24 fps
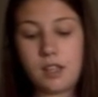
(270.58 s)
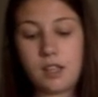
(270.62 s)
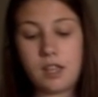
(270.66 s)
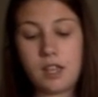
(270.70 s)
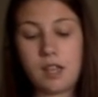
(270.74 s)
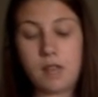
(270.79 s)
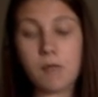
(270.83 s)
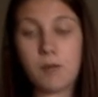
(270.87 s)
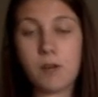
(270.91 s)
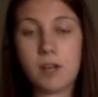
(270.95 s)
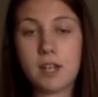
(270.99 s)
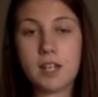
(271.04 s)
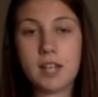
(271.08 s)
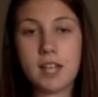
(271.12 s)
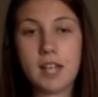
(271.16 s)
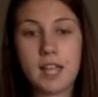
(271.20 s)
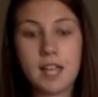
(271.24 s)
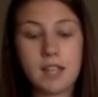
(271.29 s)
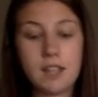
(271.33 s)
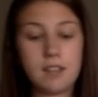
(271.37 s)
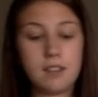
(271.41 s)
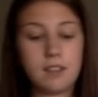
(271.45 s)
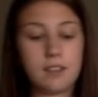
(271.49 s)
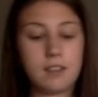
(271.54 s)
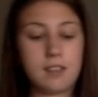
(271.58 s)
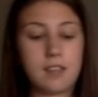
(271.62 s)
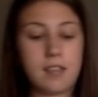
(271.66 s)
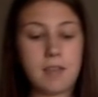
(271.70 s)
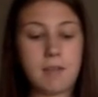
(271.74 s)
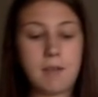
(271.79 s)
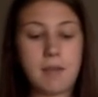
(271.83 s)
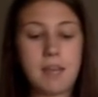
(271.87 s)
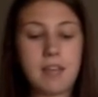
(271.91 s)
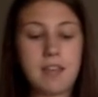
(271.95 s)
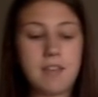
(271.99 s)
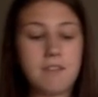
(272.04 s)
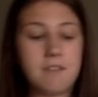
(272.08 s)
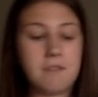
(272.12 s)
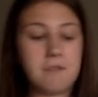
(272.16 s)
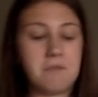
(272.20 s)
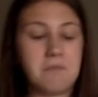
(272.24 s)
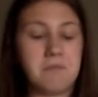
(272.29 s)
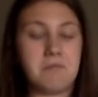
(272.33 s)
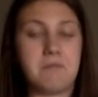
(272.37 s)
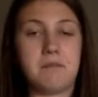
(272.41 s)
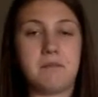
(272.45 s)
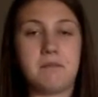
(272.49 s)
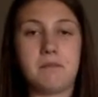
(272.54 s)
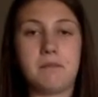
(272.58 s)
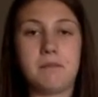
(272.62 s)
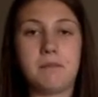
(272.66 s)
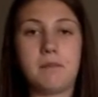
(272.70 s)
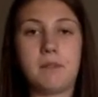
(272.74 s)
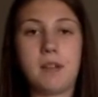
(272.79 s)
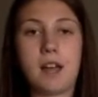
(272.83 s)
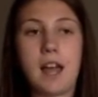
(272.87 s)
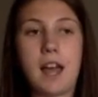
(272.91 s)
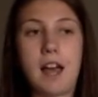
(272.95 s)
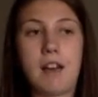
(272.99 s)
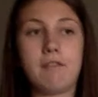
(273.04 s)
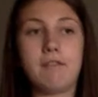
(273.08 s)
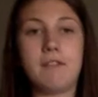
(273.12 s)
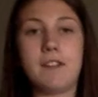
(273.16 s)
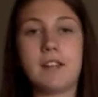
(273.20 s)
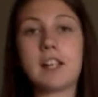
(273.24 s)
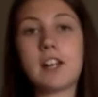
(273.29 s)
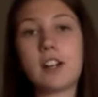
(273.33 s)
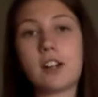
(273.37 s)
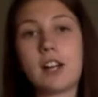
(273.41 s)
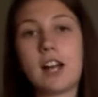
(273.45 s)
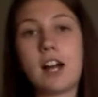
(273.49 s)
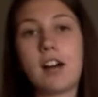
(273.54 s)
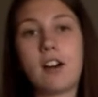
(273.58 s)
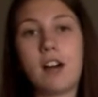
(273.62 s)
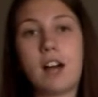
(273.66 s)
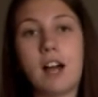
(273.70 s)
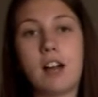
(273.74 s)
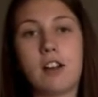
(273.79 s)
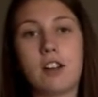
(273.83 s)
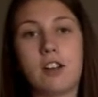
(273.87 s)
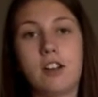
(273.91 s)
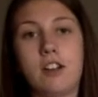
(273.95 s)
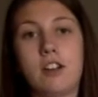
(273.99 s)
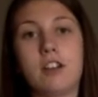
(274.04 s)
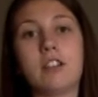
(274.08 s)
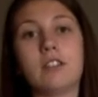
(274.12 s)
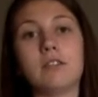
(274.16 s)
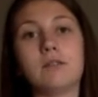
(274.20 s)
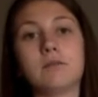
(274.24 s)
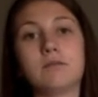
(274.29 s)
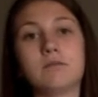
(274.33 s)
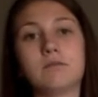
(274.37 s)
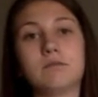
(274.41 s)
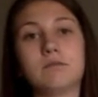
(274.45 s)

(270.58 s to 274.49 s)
And one day they may even have figured out how to